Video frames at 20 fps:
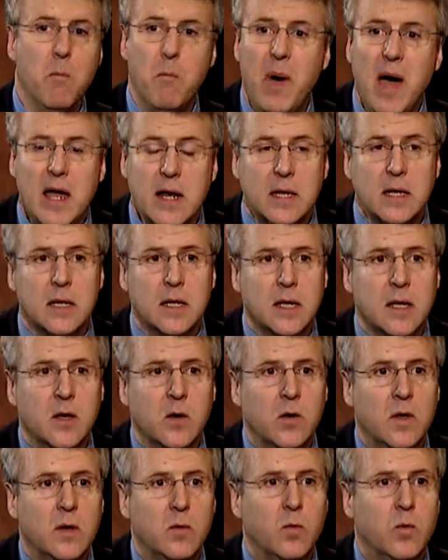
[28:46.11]
But
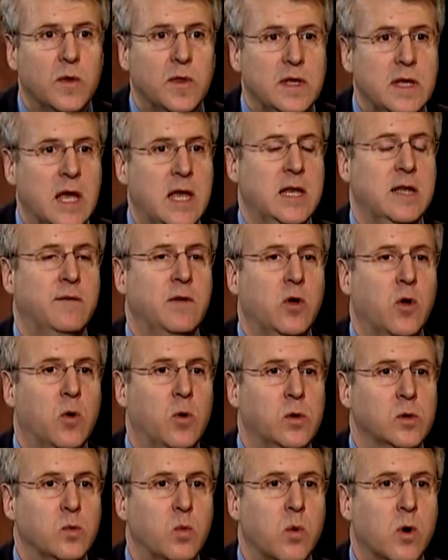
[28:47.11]
with the end of the
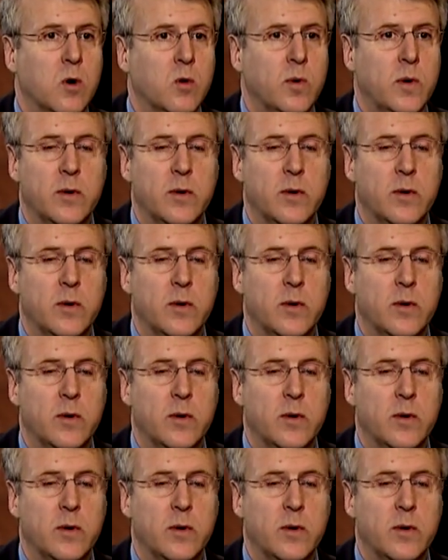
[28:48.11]
Cold War,